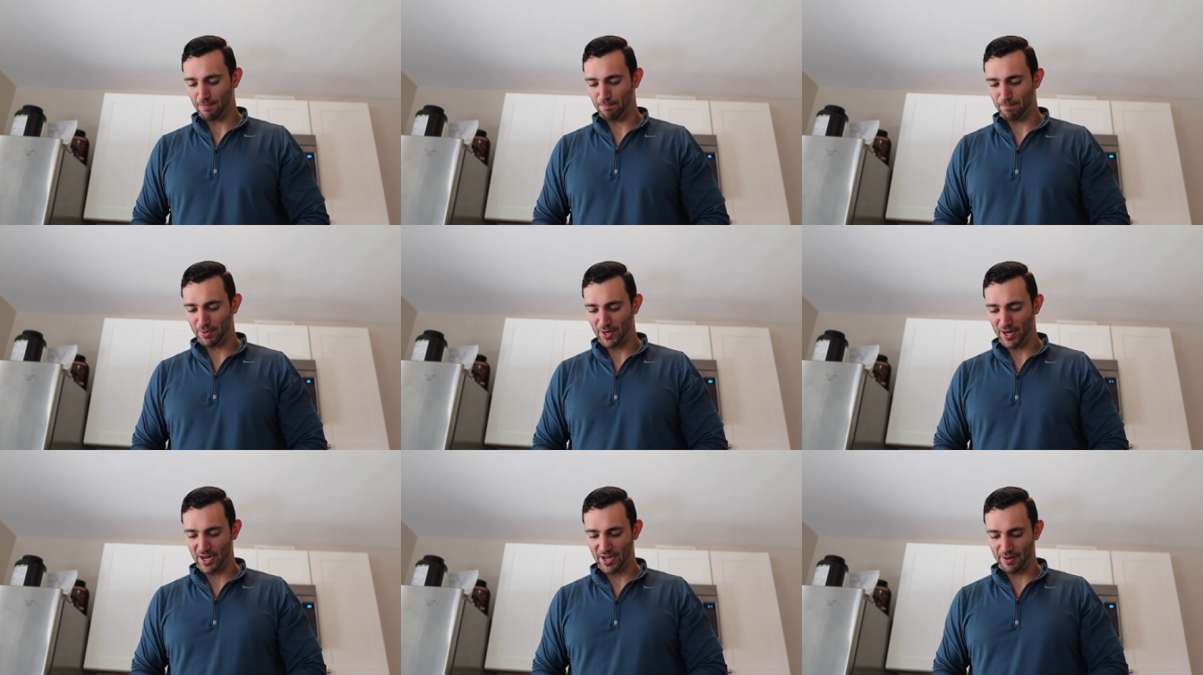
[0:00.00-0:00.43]

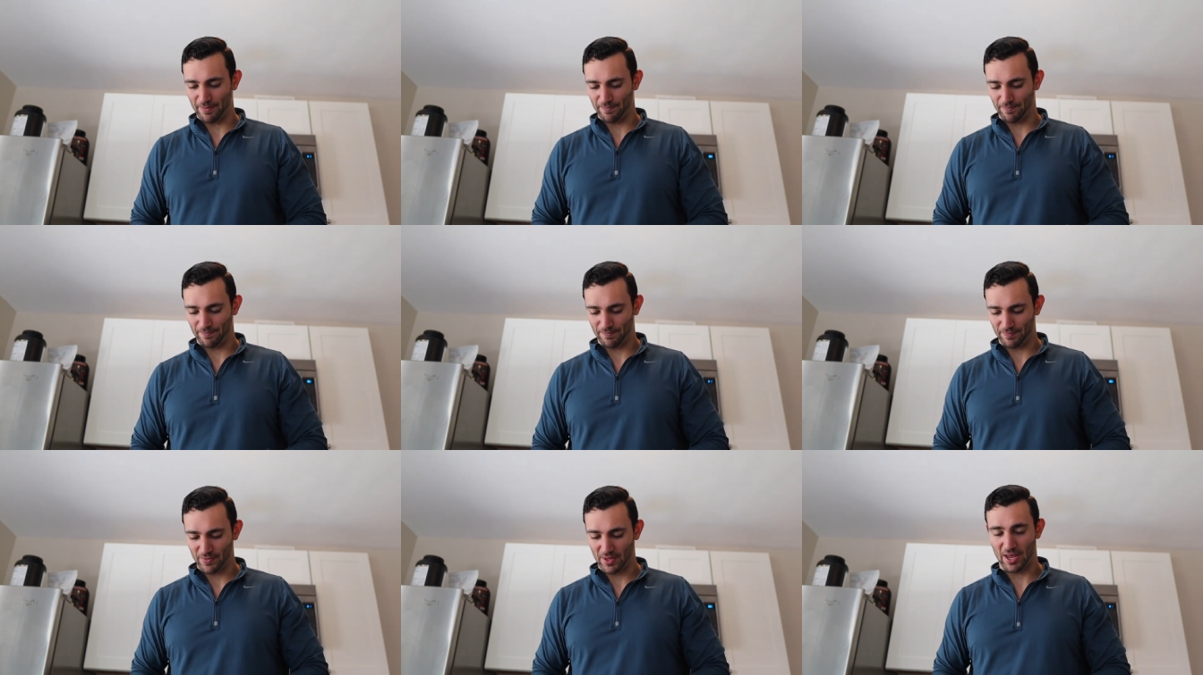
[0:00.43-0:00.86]

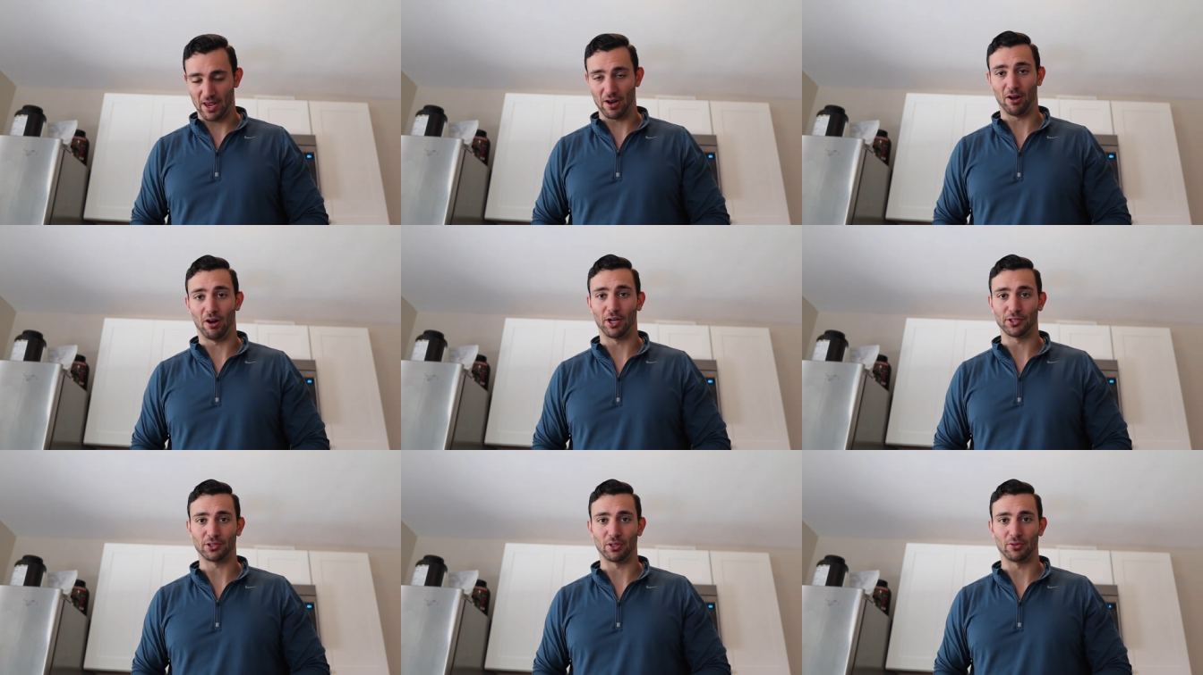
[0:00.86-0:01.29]
but it
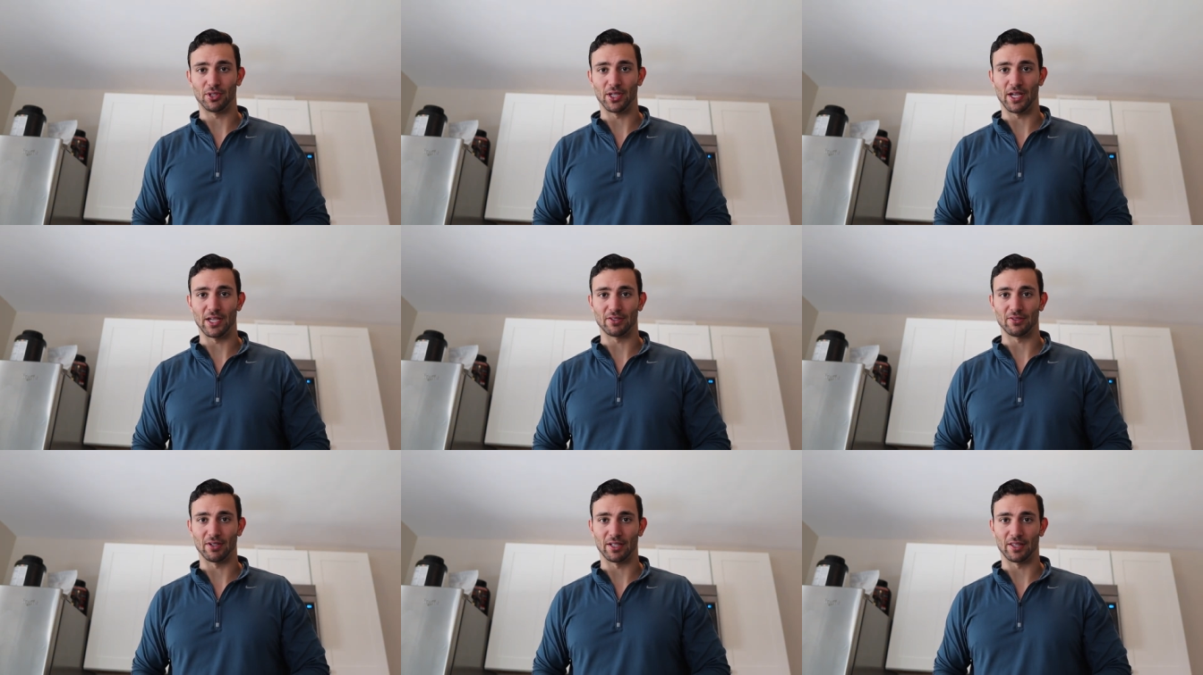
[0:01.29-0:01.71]
also
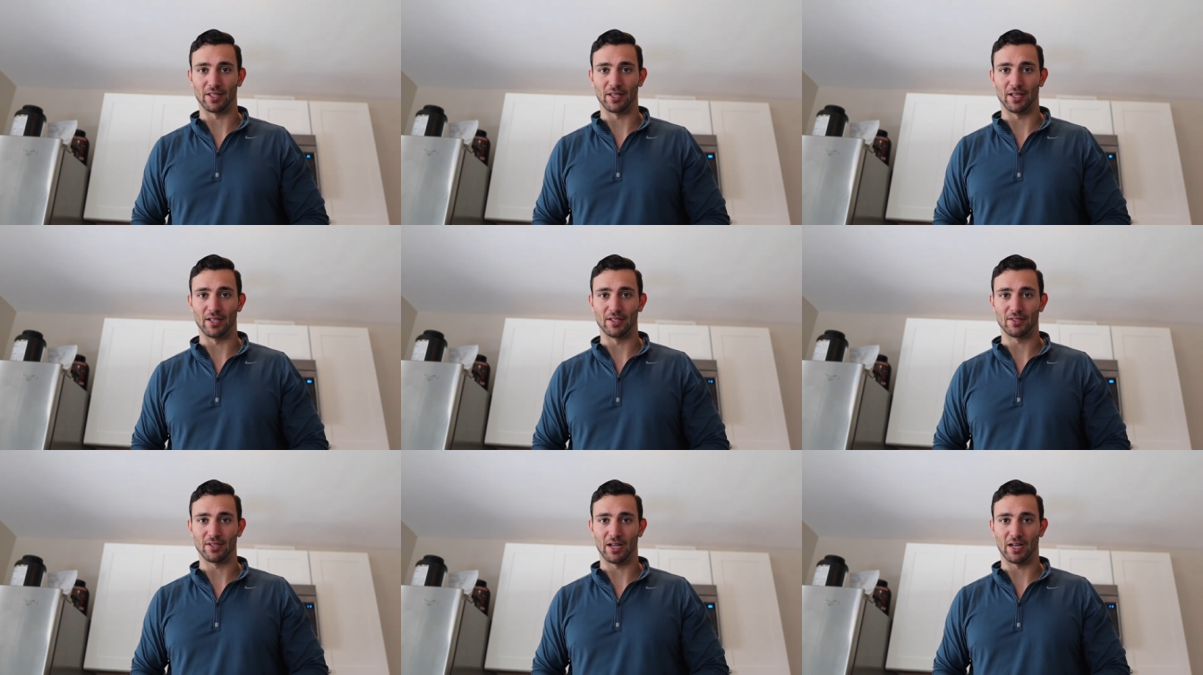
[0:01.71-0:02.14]
tastes like the
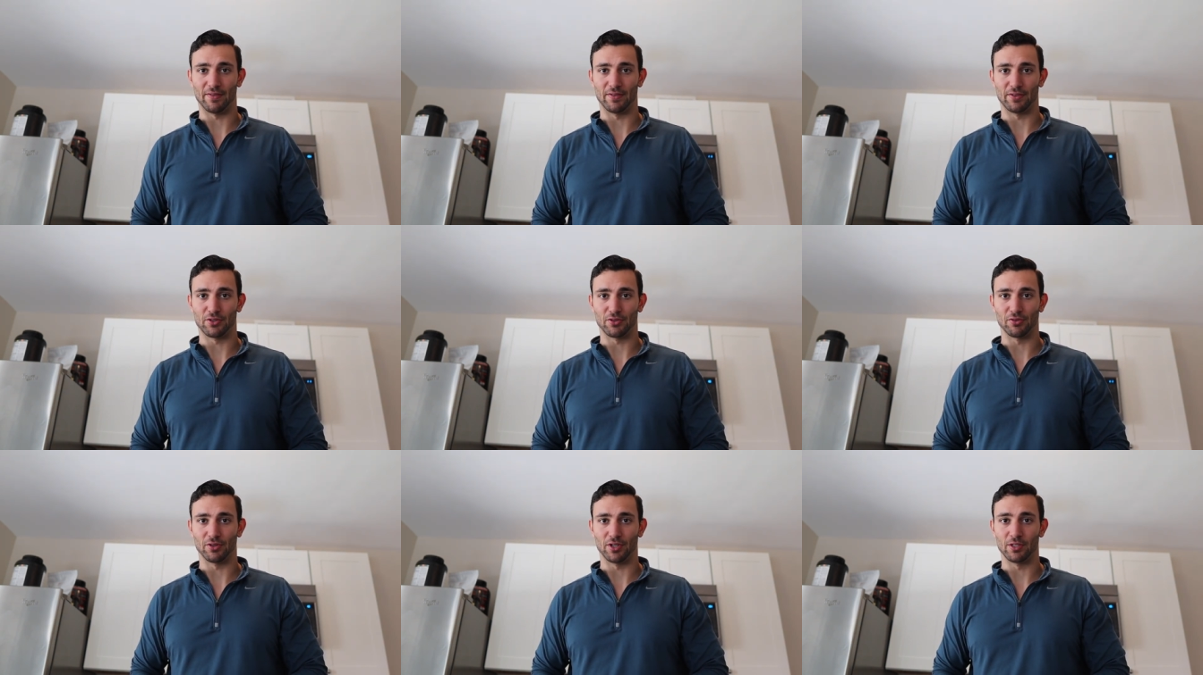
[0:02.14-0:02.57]
inside of a
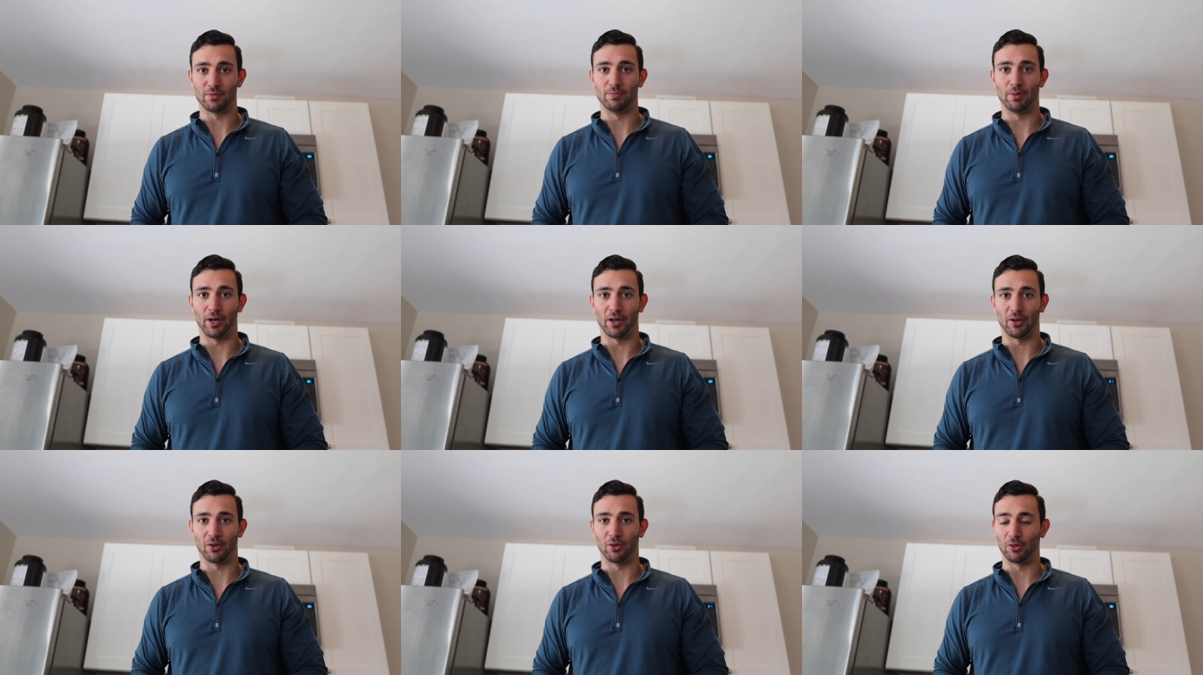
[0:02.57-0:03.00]
tree's
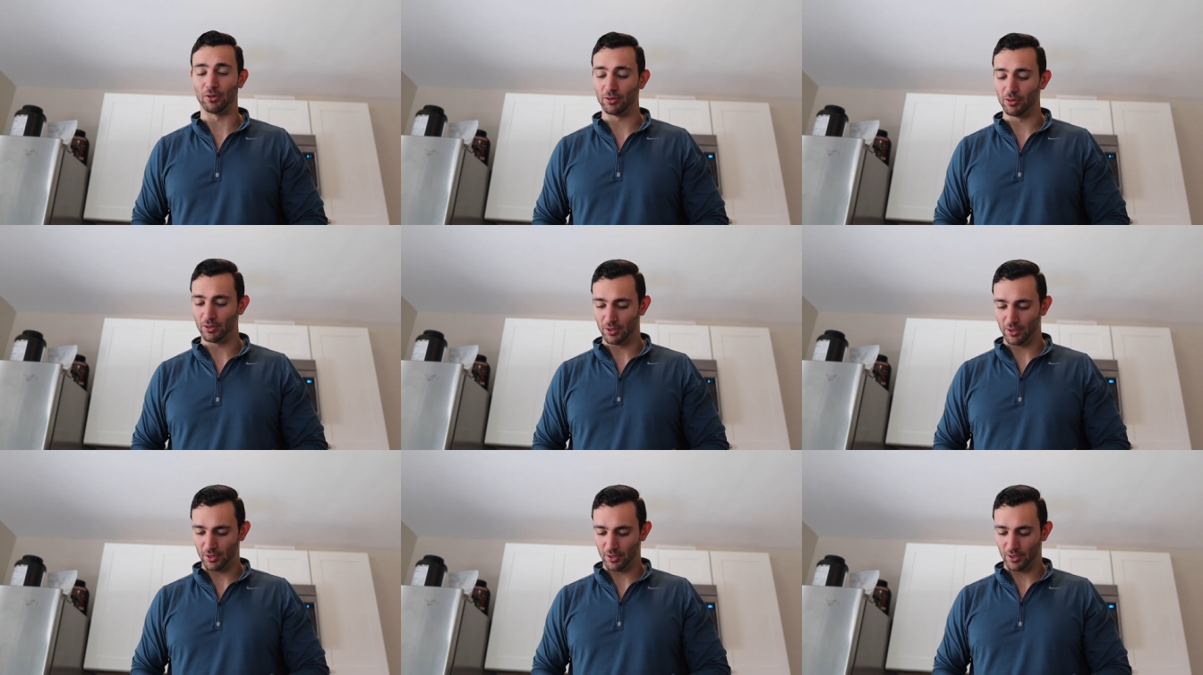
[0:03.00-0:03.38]
butthole.